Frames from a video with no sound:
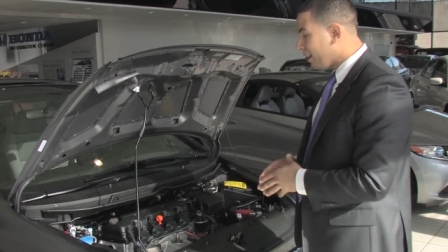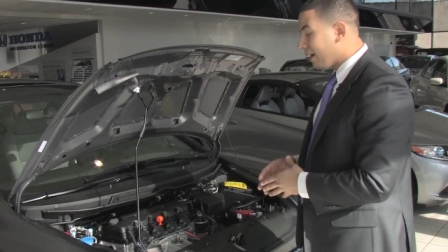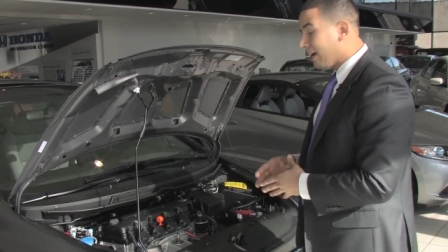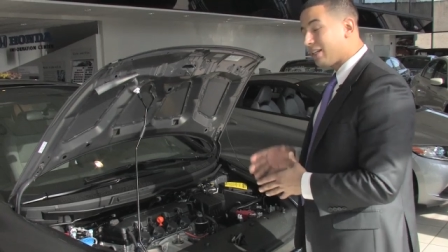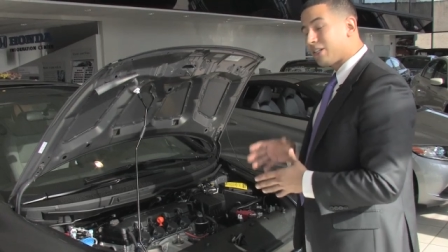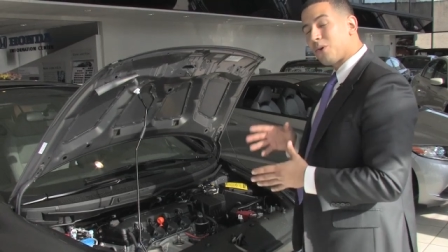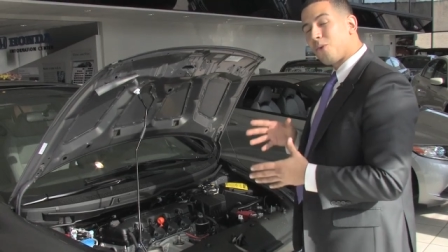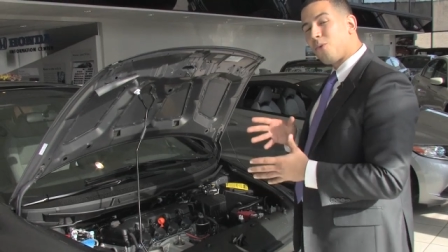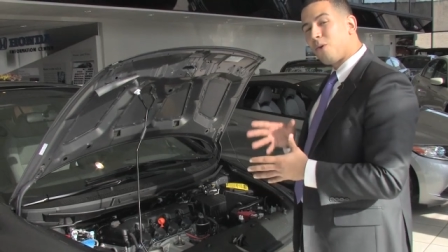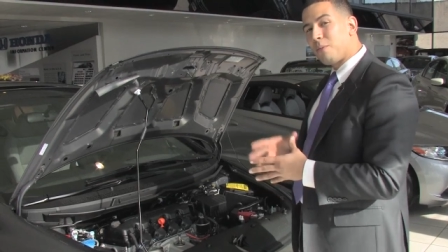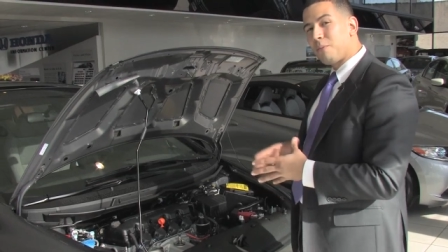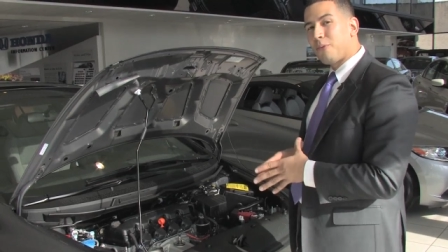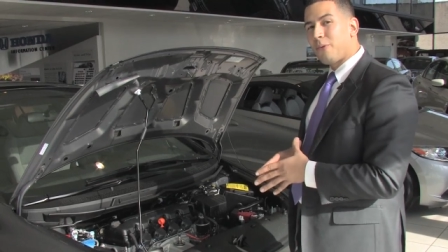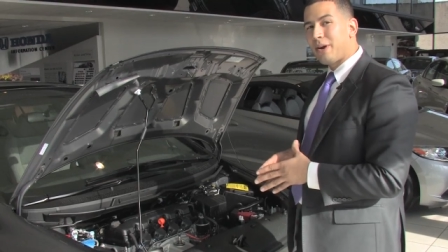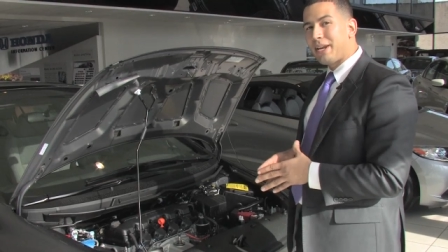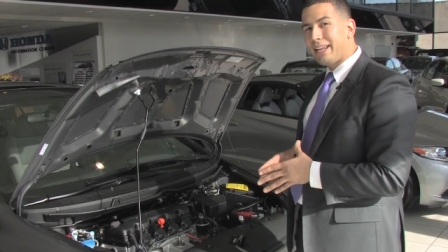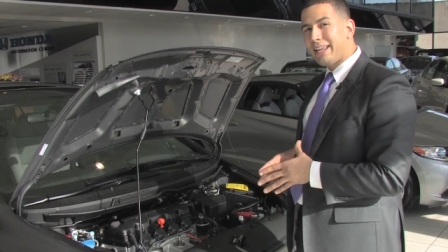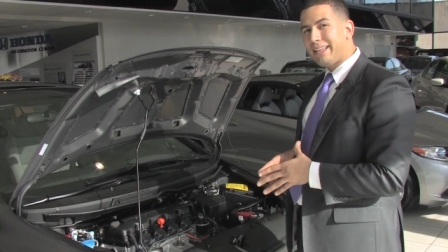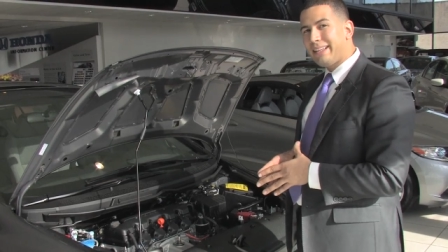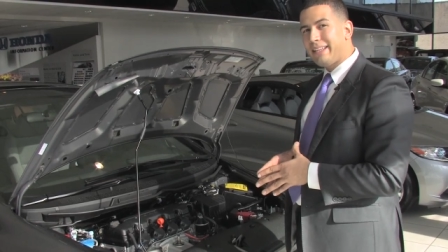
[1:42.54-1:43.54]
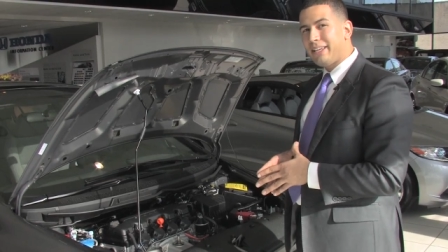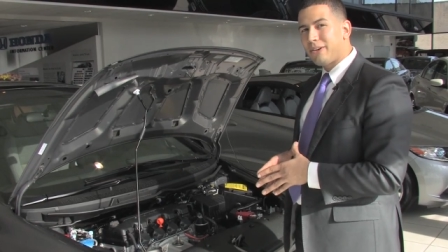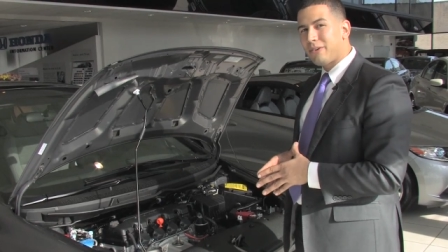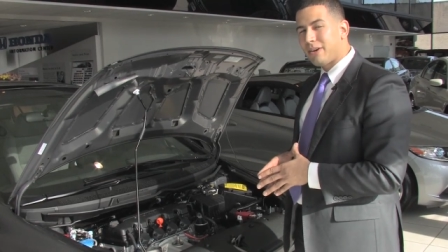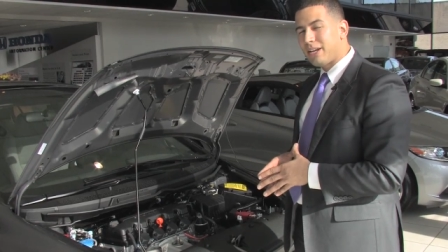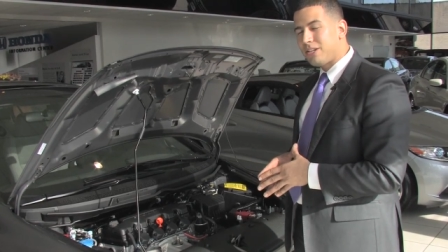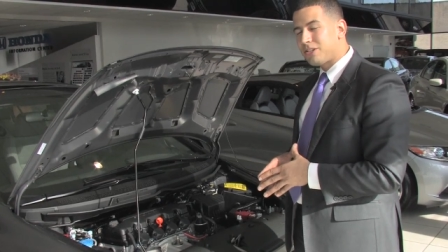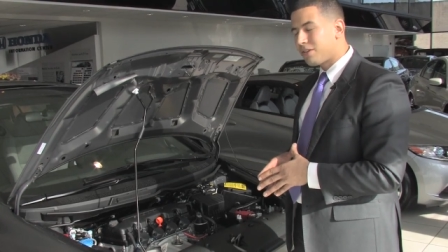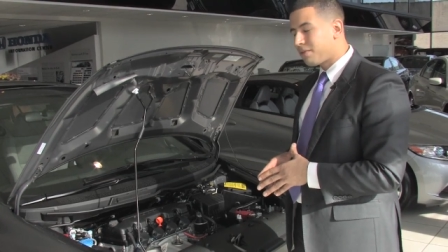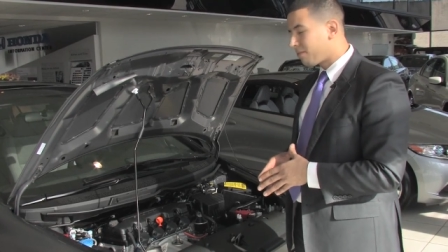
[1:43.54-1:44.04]
it's a 1.8
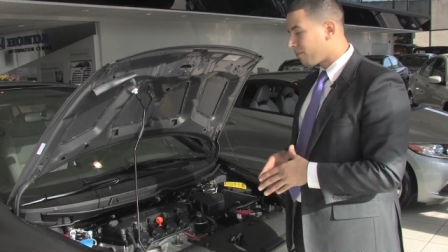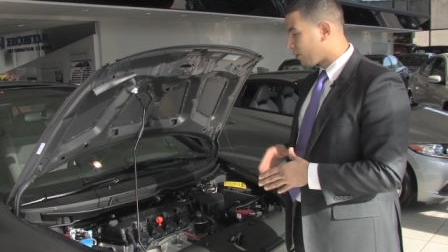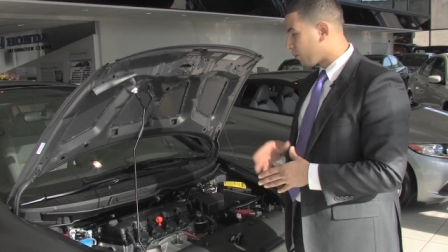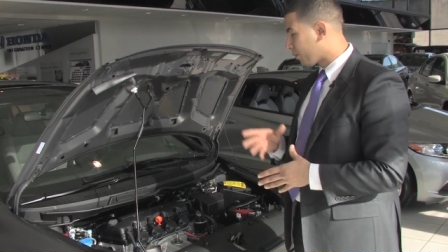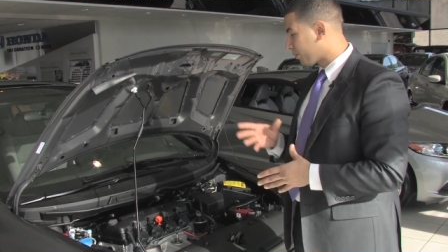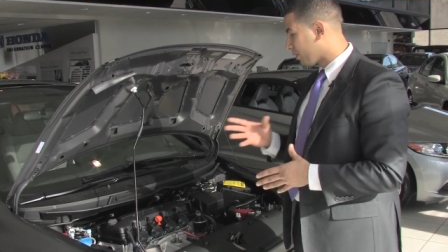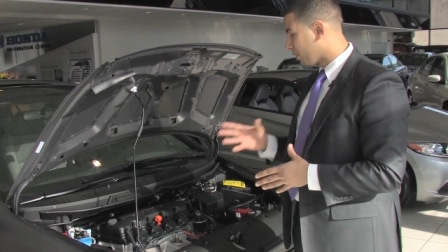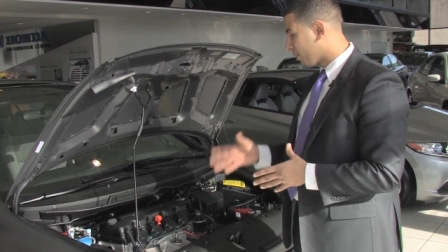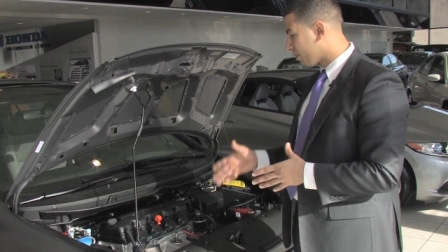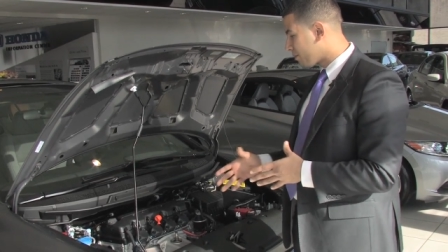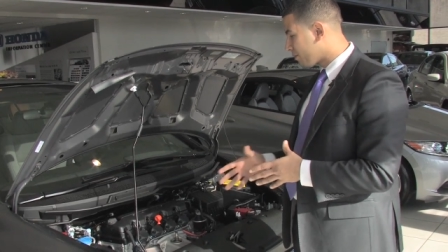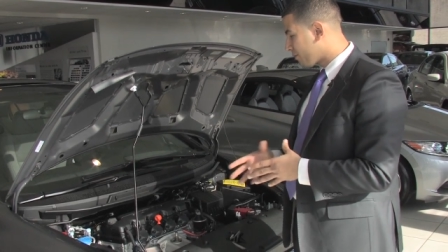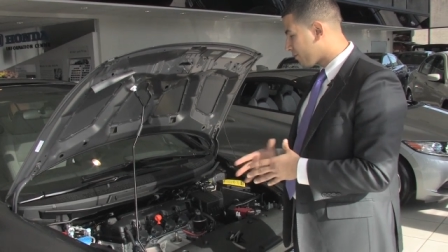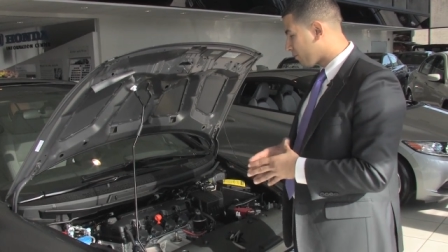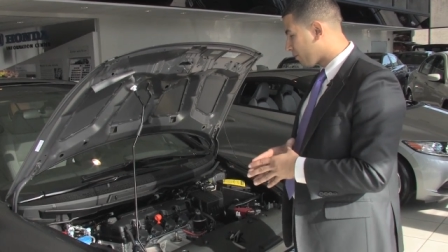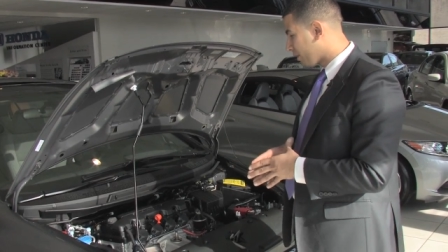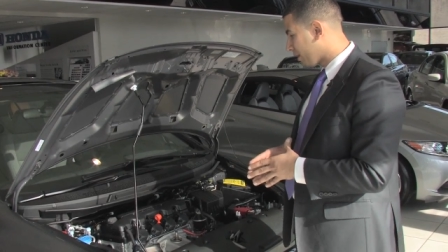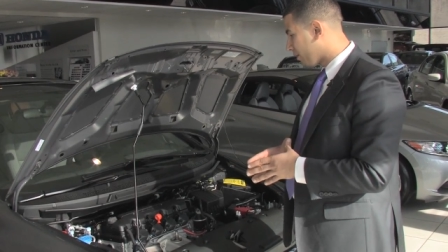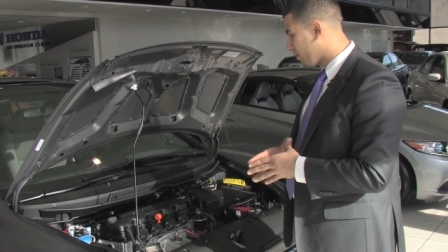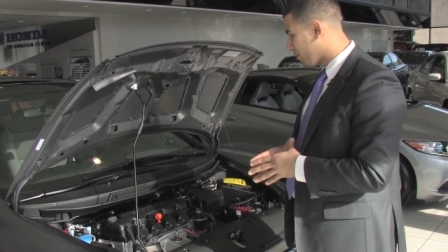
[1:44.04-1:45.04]
liter engine with 140